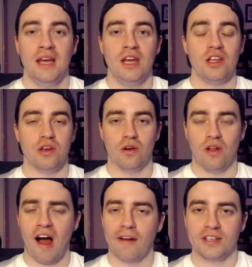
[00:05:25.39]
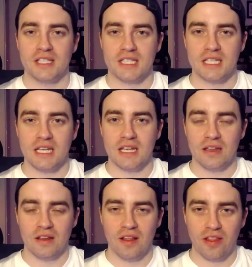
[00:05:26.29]
You'll often
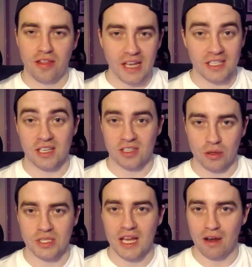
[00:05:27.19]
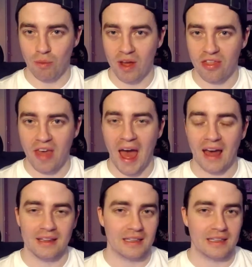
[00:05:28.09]
see things associated with that,